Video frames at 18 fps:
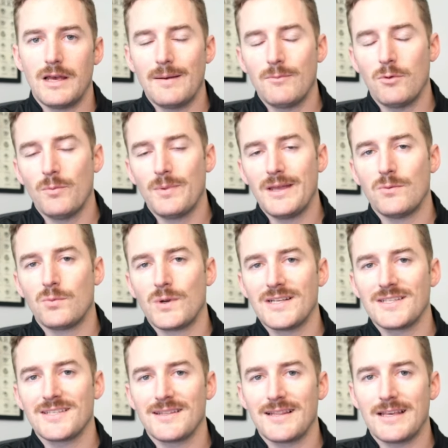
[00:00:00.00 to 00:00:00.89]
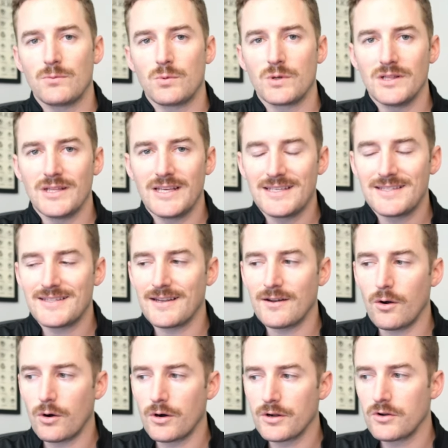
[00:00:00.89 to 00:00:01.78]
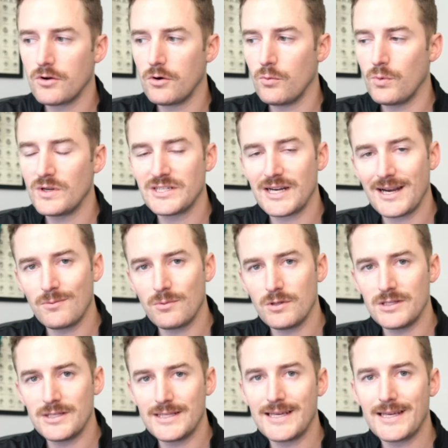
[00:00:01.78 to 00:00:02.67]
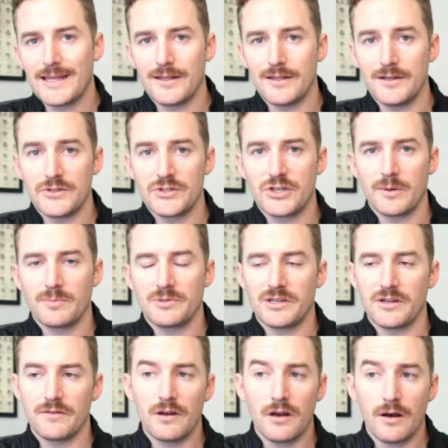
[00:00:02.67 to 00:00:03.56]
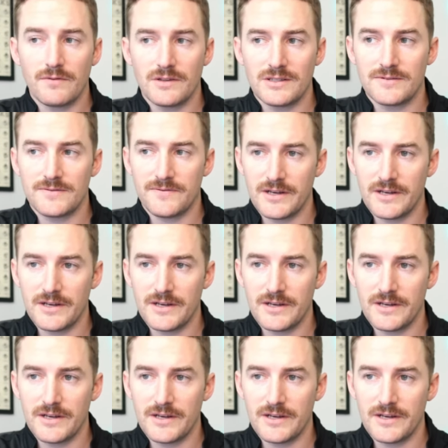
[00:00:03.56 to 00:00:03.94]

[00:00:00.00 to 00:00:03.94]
MLB recently released an article, which I will link in the description of this